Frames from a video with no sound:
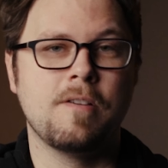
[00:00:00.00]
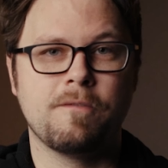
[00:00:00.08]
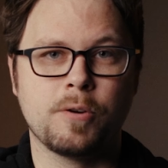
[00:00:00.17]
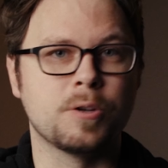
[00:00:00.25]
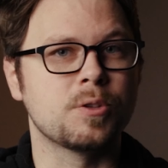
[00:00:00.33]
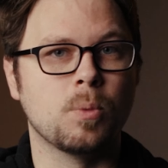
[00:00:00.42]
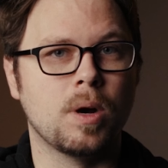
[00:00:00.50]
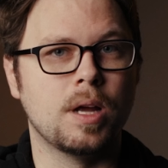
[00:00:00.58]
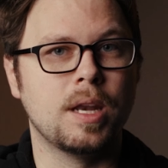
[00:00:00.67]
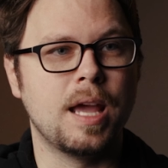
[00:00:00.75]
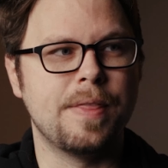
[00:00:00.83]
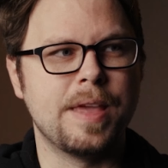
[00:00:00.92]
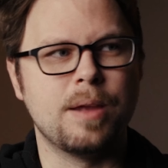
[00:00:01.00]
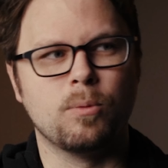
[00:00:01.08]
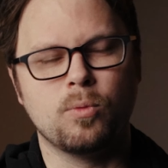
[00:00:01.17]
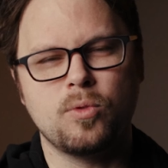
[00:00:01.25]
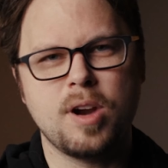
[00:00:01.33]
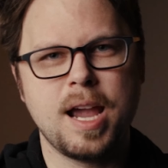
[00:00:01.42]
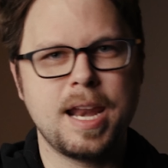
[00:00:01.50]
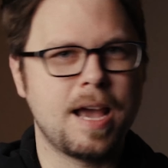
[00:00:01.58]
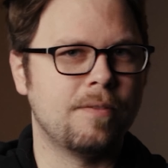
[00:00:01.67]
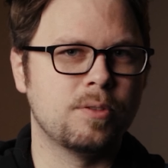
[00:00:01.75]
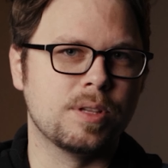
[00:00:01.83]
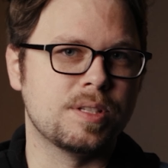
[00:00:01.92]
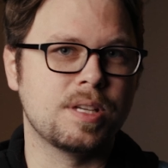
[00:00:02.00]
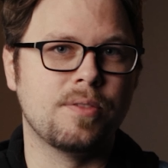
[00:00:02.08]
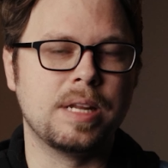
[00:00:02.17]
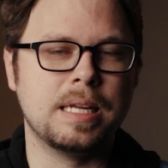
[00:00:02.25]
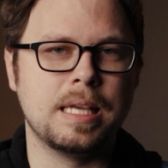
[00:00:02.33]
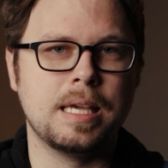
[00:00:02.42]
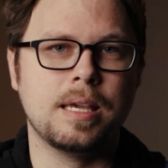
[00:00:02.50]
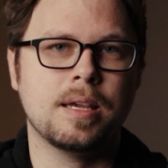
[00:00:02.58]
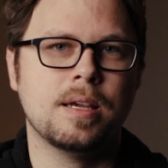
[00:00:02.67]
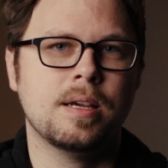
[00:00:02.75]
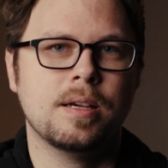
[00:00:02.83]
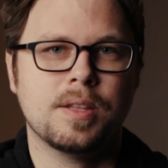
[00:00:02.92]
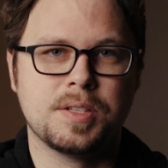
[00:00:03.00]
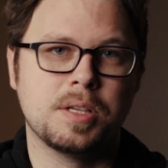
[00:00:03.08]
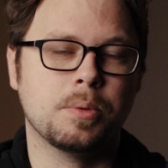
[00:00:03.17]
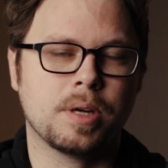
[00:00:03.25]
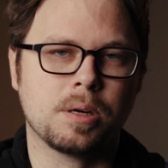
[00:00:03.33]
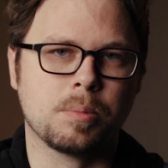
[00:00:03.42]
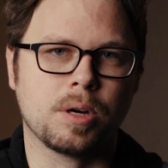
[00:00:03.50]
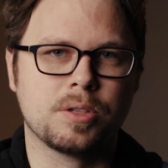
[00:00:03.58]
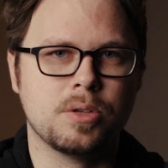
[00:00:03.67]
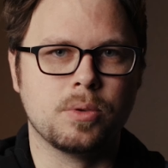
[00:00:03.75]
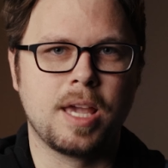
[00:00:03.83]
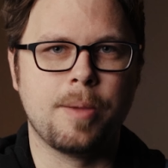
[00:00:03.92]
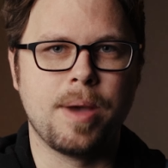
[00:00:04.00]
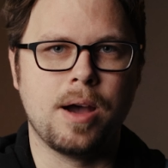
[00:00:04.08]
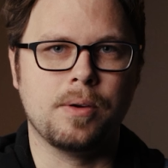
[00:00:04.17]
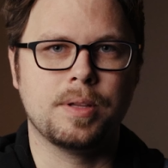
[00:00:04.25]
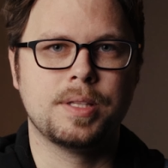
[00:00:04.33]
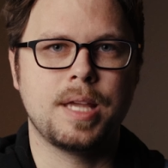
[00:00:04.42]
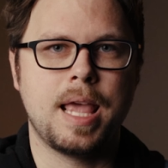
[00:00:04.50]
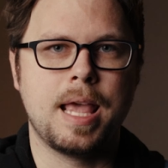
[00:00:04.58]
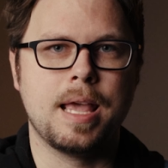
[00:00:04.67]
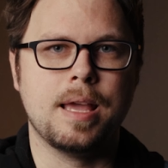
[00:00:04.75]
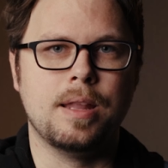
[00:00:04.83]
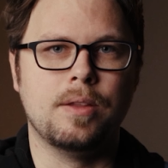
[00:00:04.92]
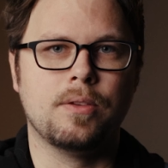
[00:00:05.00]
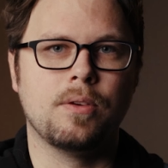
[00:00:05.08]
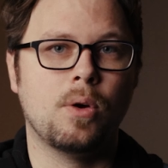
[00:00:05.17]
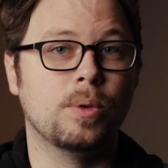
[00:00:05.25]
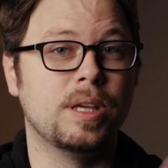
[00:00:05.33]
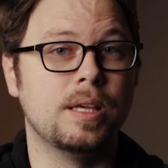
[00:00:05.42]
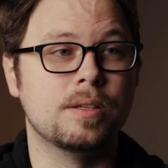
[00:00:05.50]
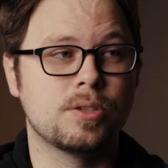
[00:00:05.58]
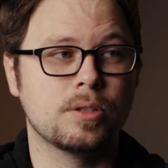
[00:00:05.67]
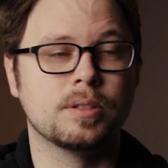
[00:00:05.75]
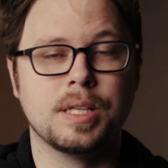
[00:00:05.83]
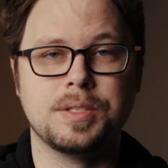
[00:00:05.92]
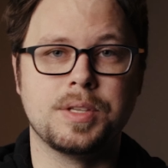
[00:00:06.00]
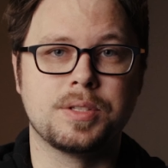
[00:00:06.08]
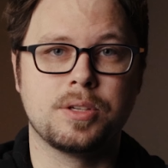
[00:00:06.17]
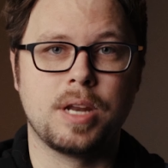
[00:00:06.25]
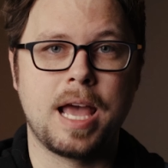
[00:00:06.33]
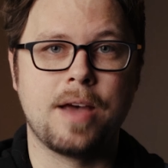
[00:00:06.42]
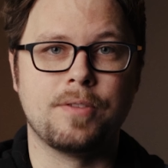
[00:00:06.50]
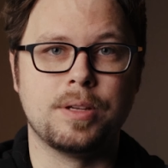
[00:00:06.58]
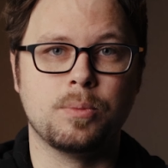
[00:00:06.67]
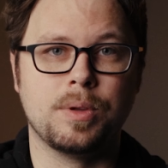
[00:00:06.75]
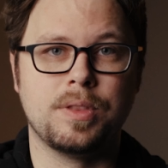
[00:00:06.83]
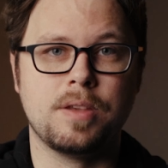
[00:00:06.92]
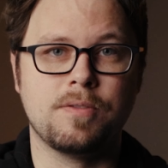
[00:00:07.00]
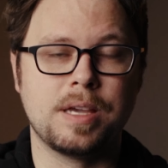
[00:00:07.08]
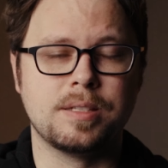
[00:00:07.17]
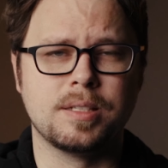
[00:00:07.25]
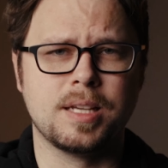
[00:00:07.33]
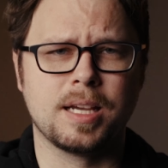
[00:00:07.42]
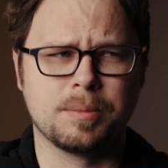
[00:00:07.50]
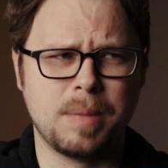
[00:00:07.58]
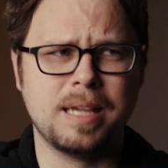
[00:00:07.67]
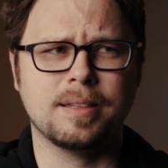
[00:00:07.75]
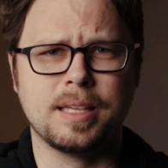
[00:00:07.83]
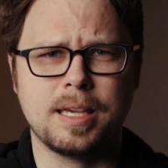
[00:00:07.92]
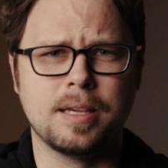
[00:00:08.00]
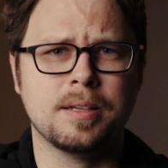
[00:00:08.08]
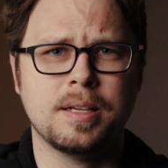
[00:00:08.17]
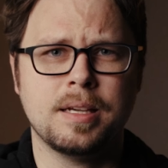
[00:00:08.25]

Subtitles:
first one, and then right after the 70D, the C100 Mark II came out, and only certain lenses could have it with the face detect, mainly